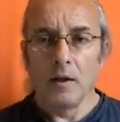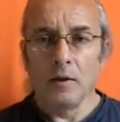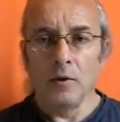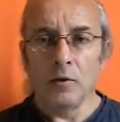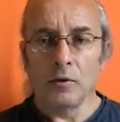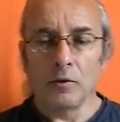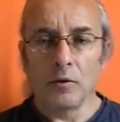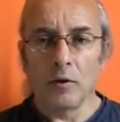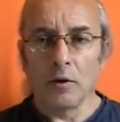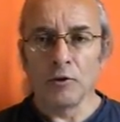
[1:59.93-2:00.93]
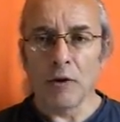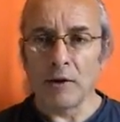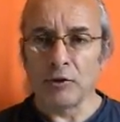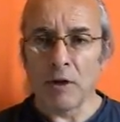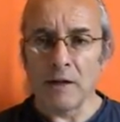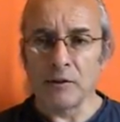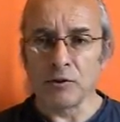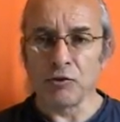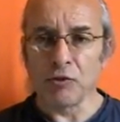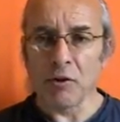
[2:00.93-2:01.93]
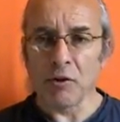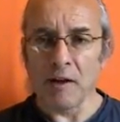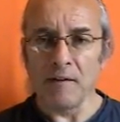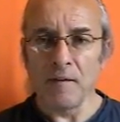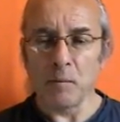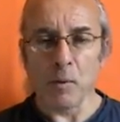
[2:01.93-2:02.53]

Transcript: You're trying to transcend the